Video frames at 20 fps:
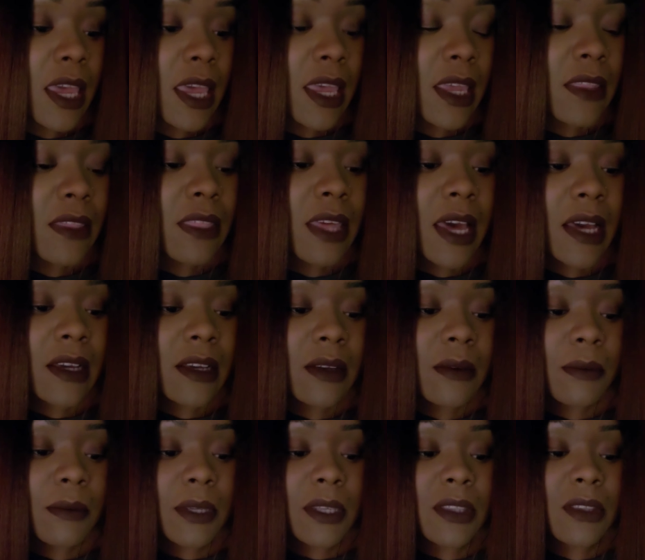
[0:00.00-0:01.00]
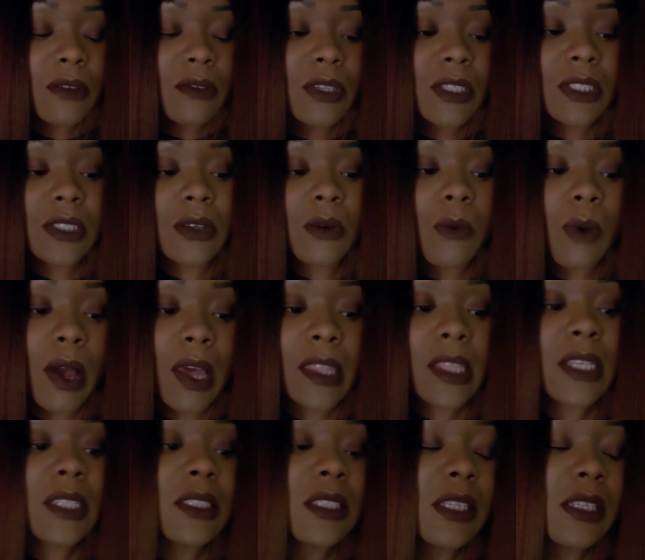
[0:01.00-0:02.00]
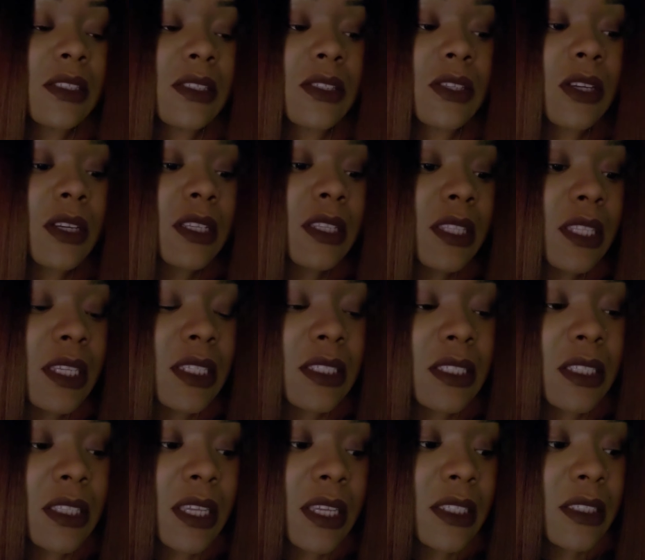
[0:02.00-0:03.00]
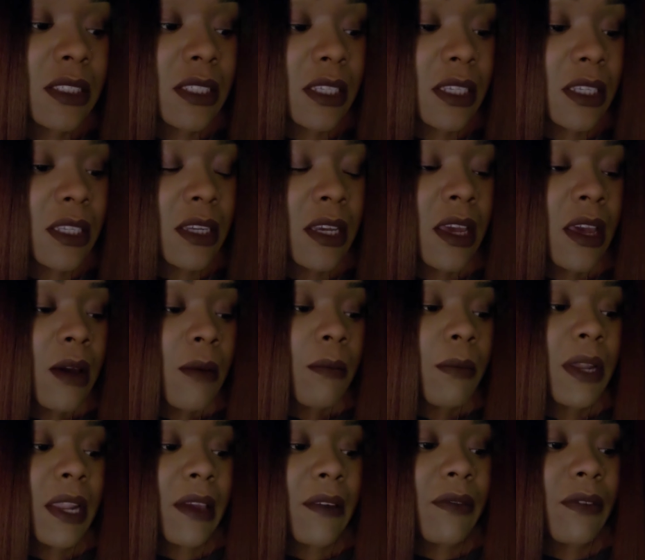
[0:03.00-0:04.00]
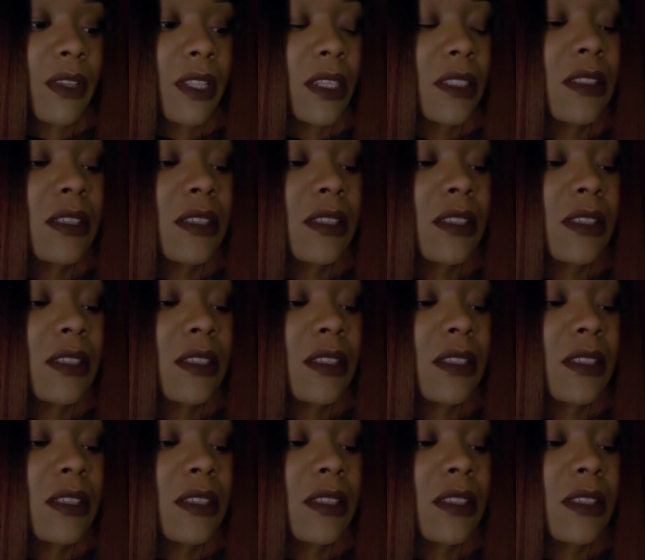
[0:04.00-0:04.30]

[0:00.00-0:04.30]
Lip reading: and that could be the reason why they did certain things that they did. But I feel